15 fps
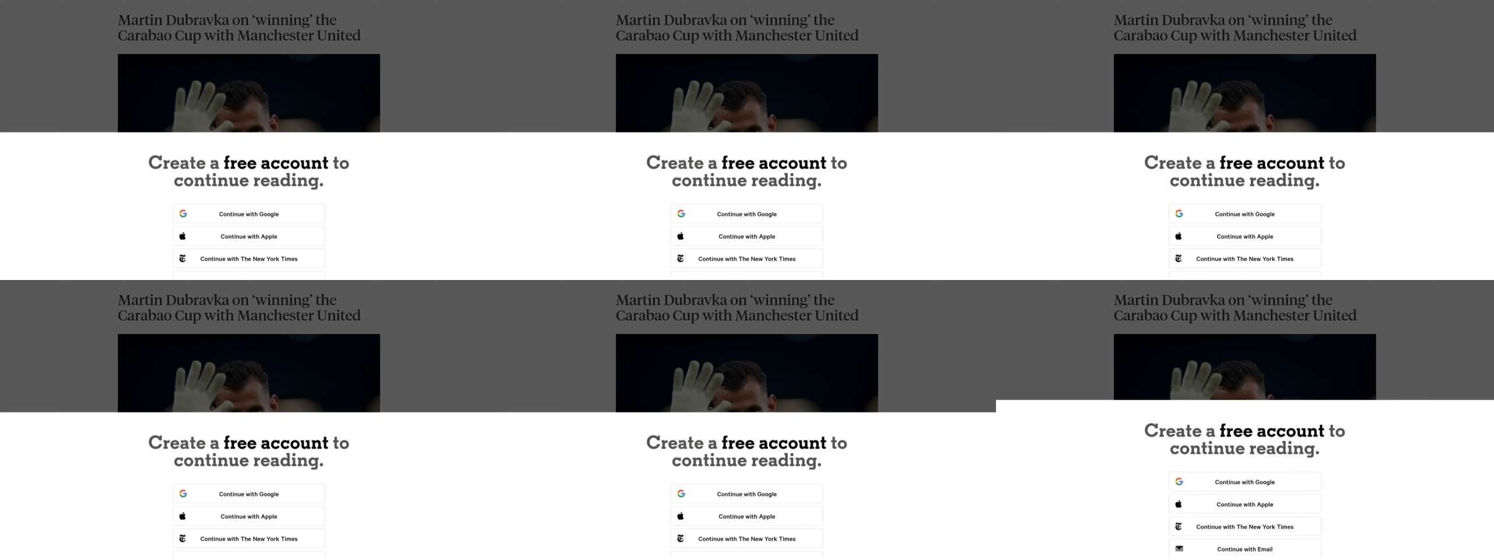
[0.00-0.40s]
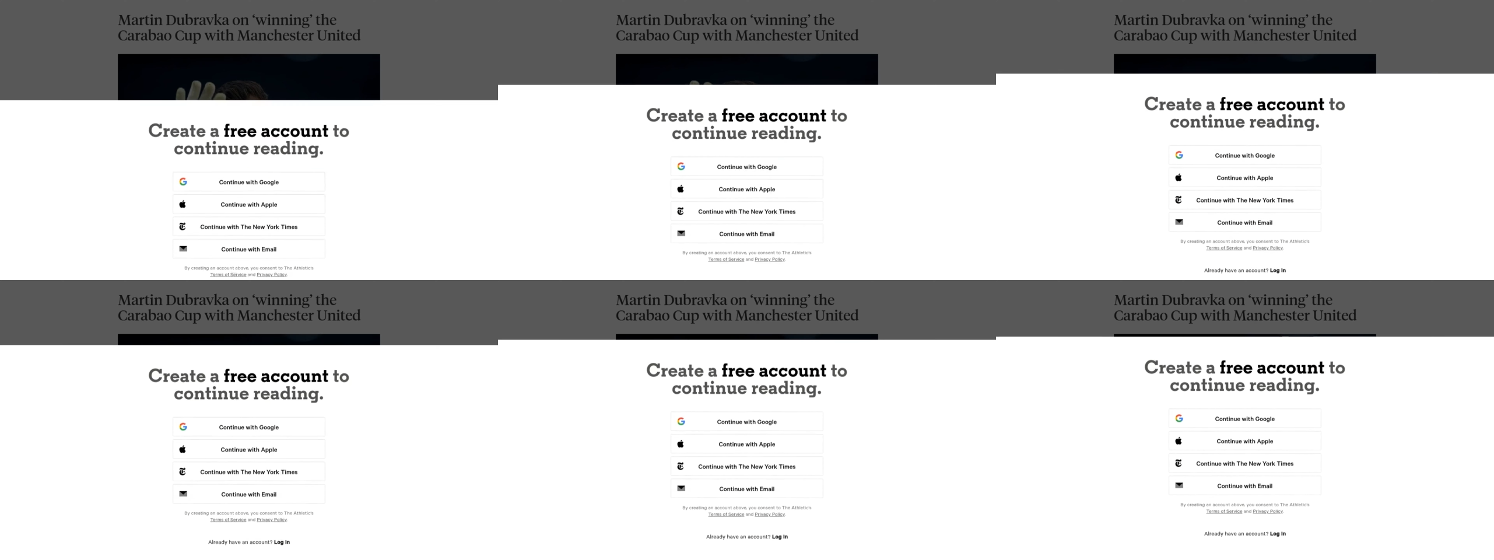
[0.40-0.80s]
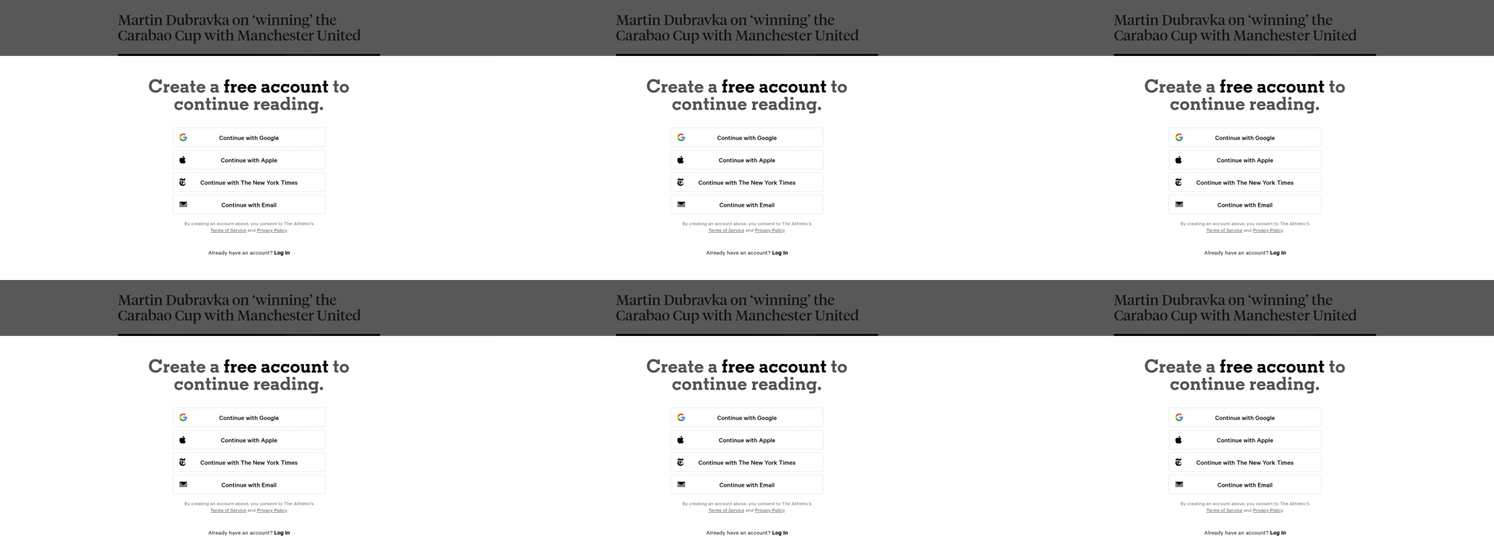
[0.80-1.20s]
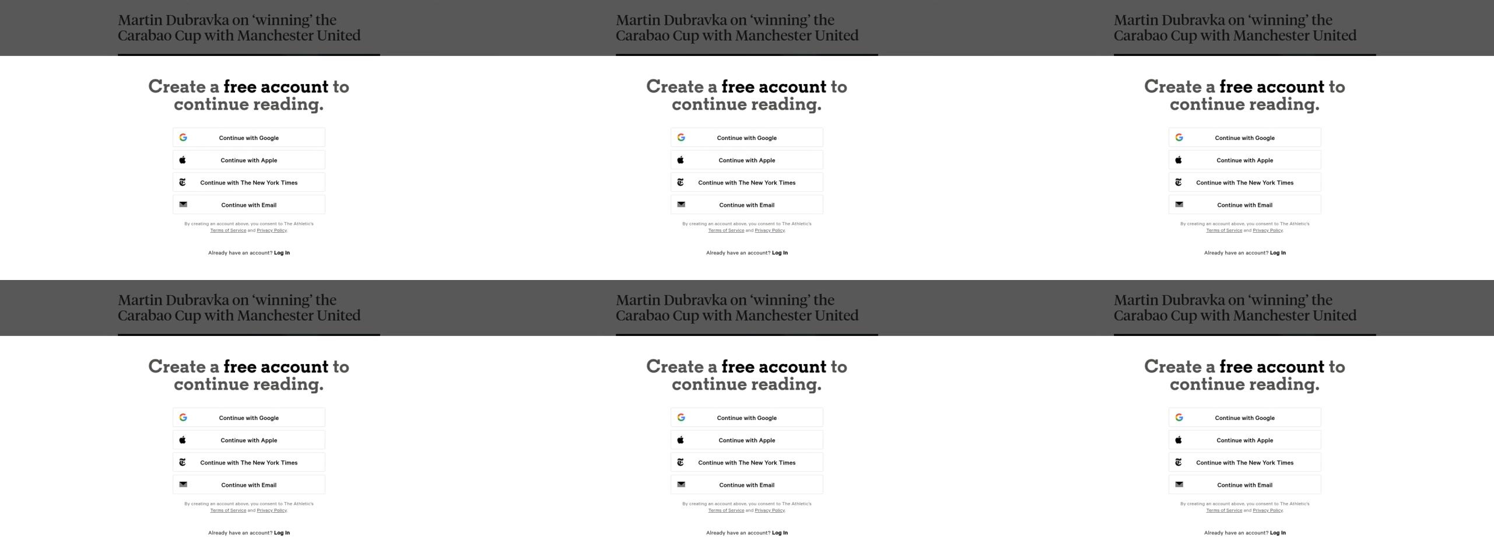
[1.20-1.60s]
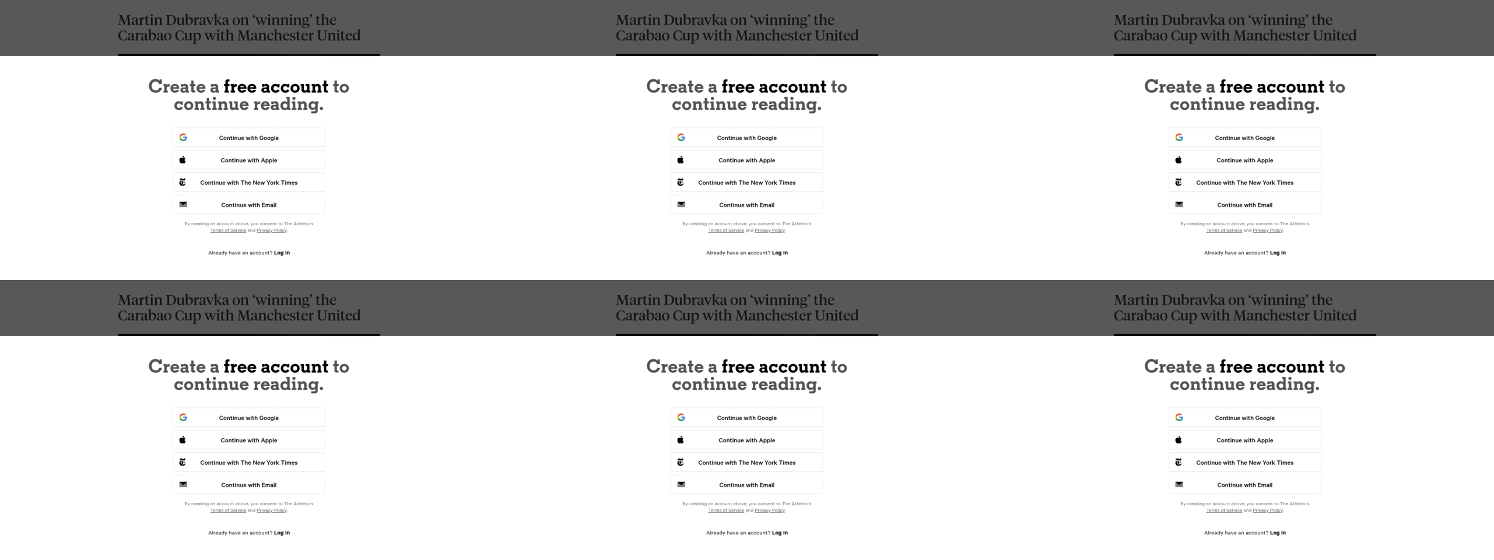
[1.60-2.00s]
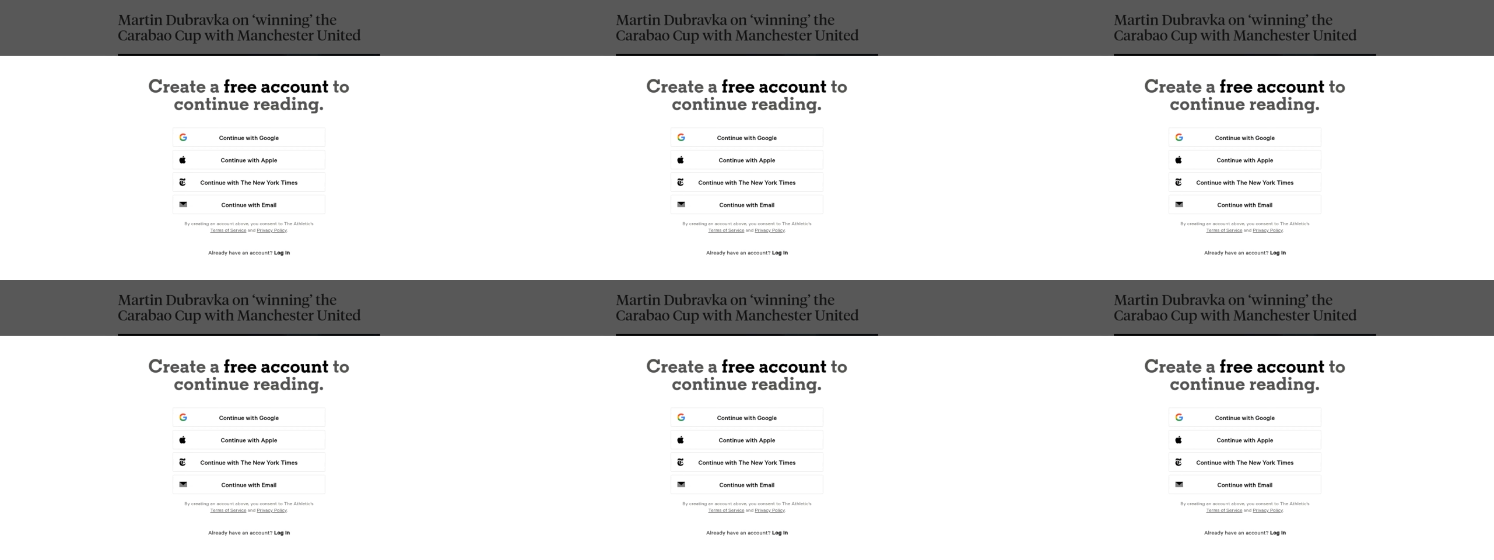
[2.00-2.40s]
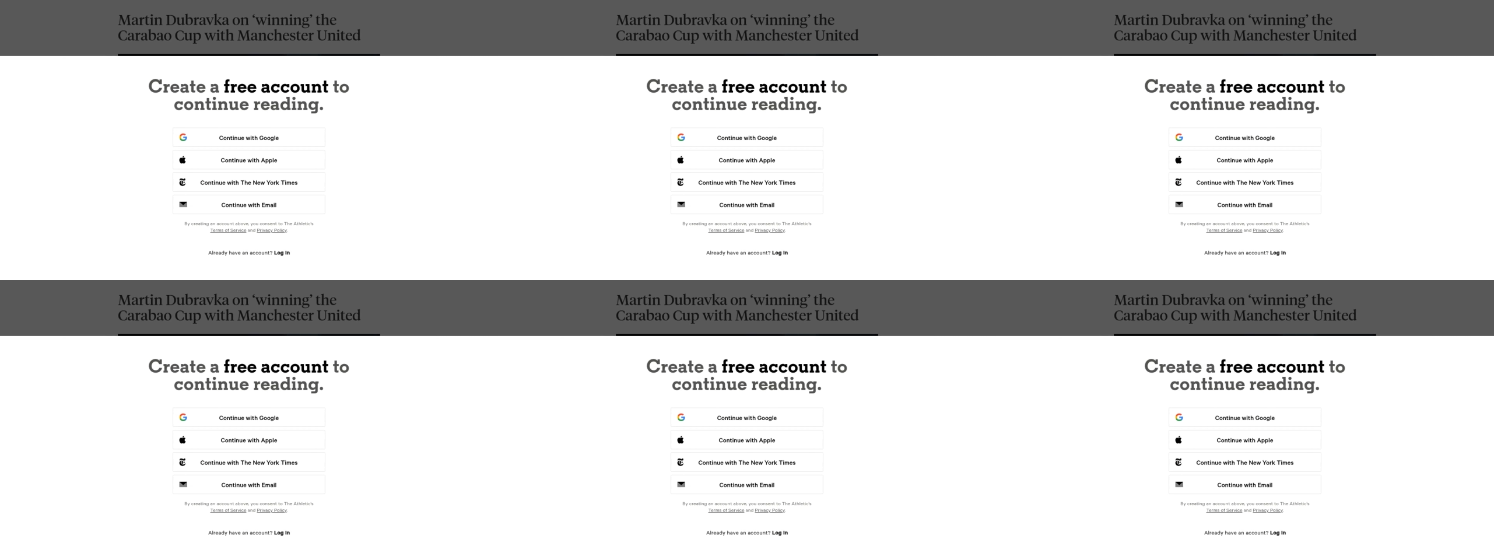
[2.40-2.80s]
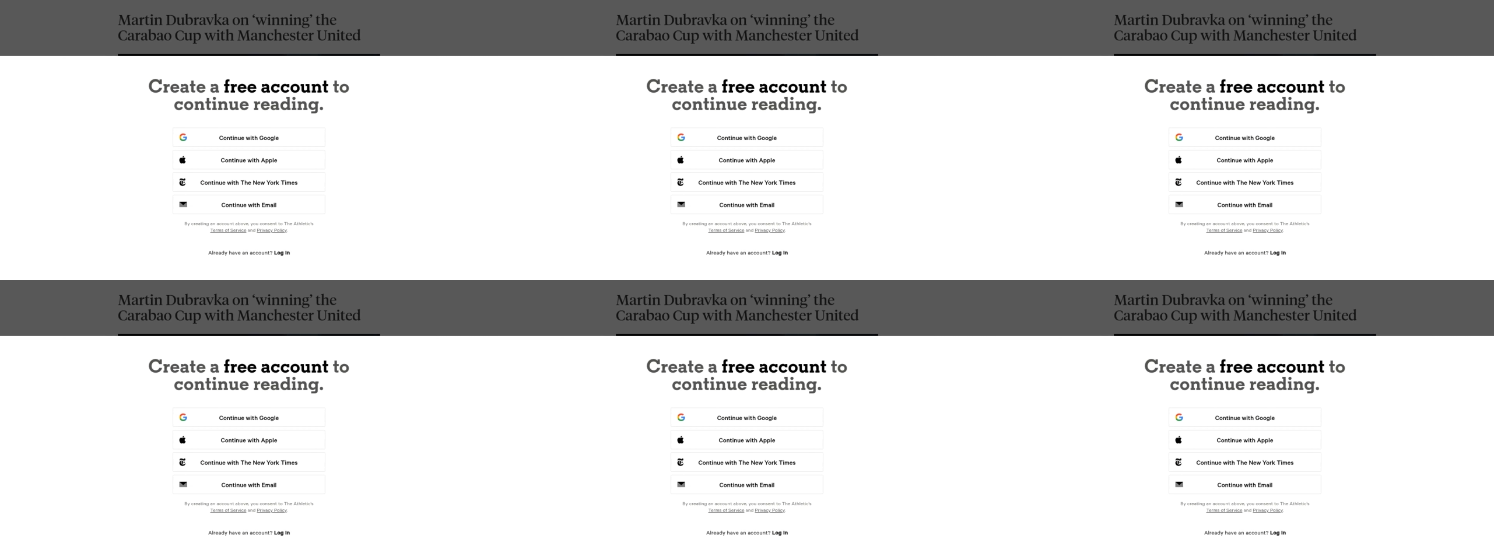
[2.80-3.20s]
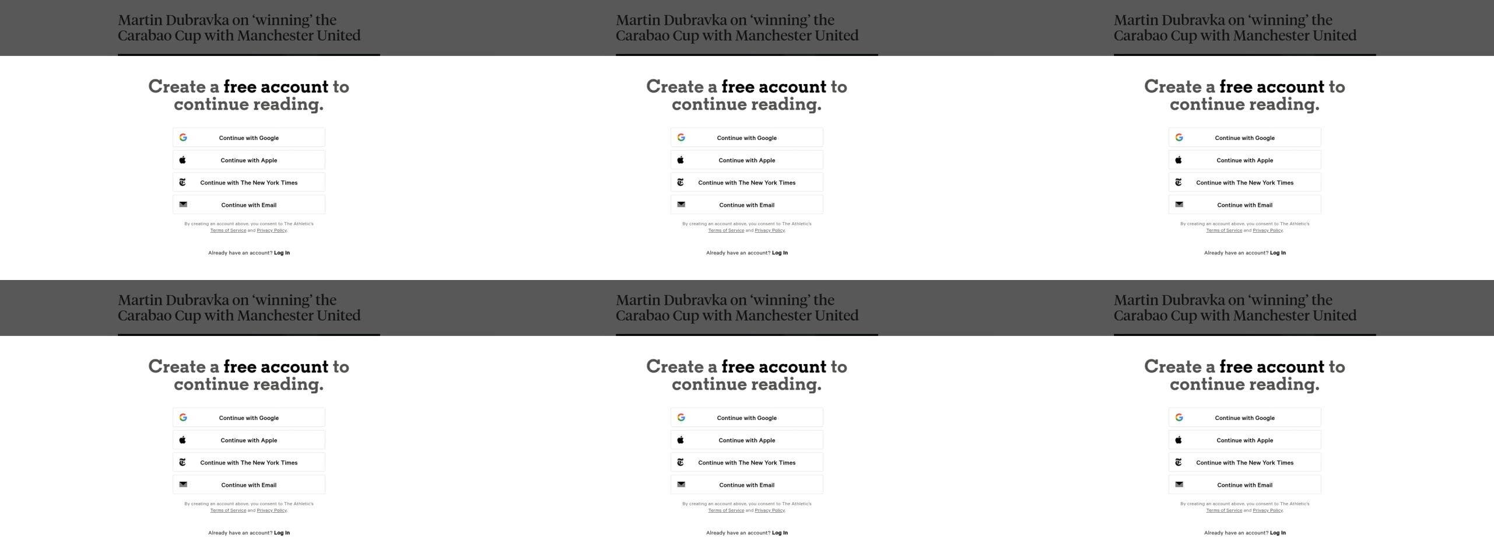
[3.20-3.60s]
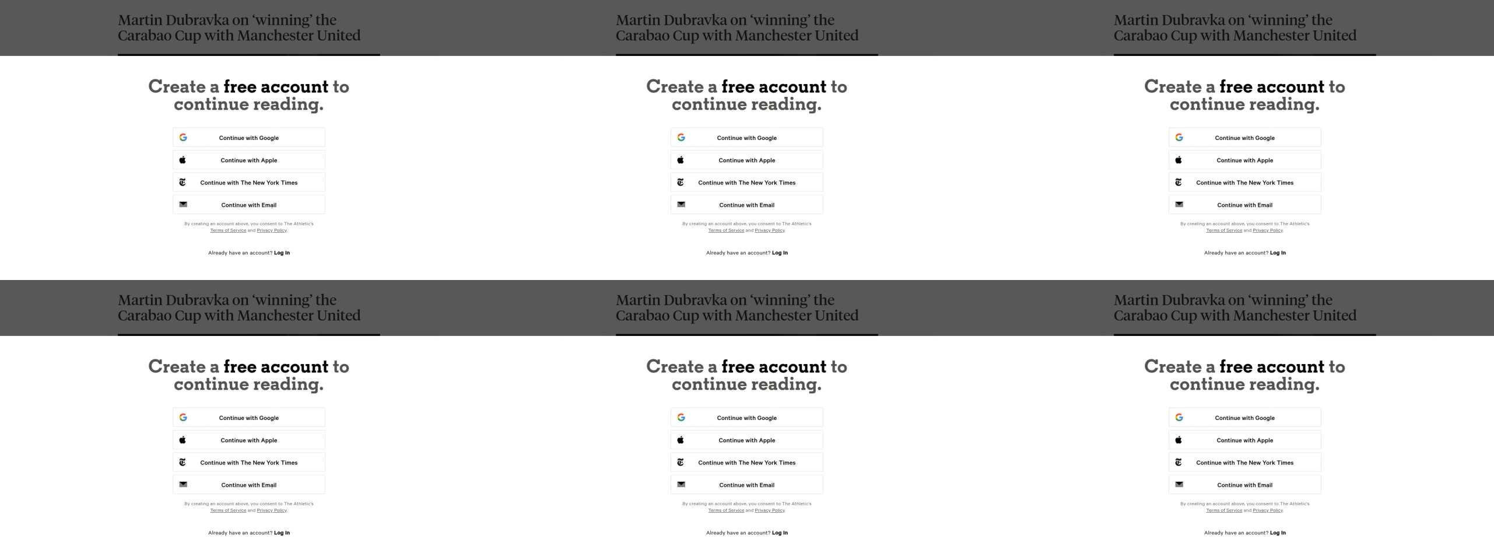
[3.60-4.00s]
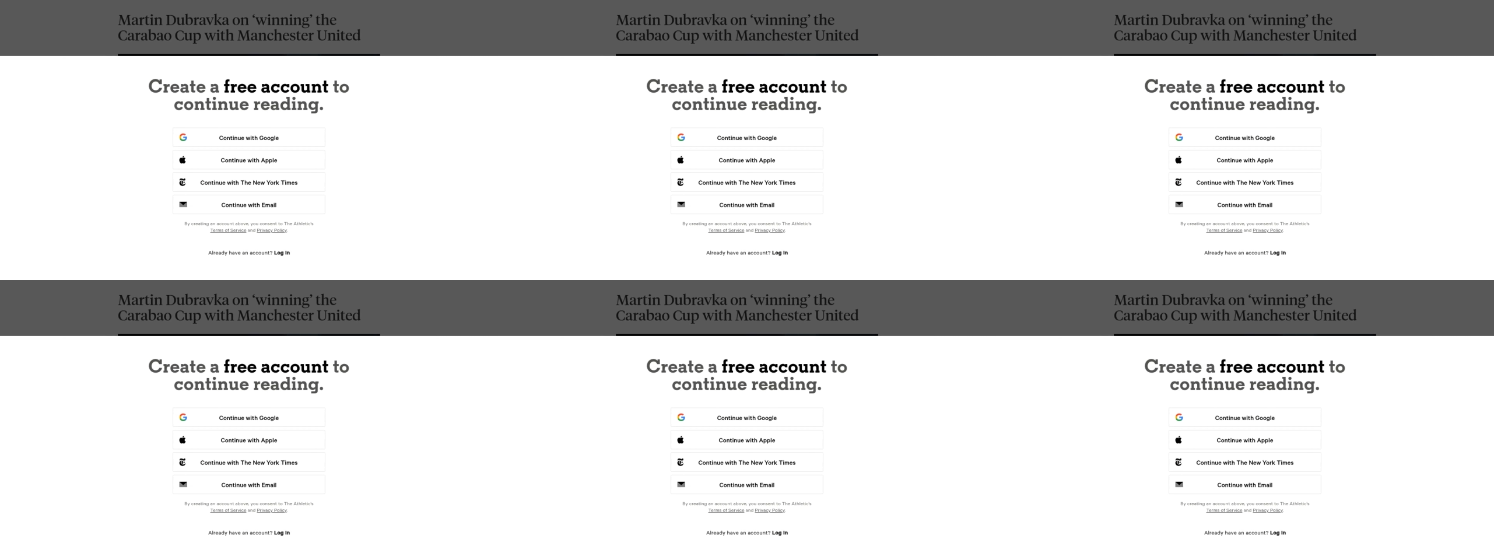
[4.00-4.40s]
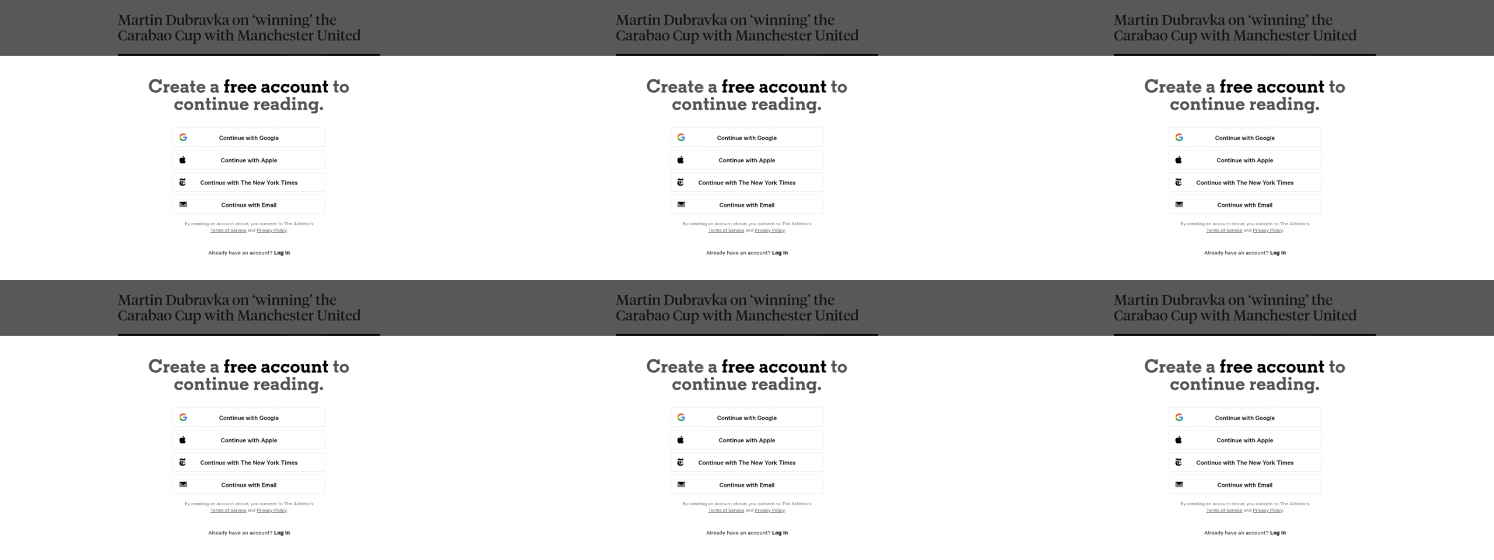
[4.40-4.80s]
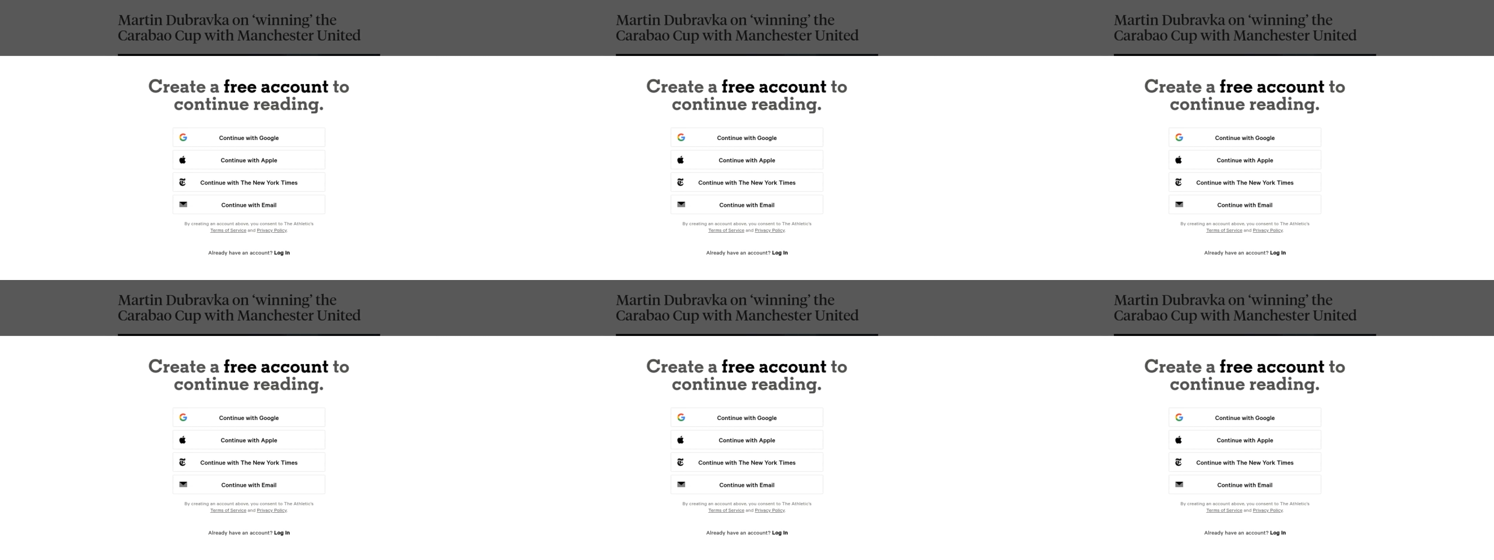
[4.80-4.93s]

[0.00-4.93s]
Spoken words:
(no speaker visible)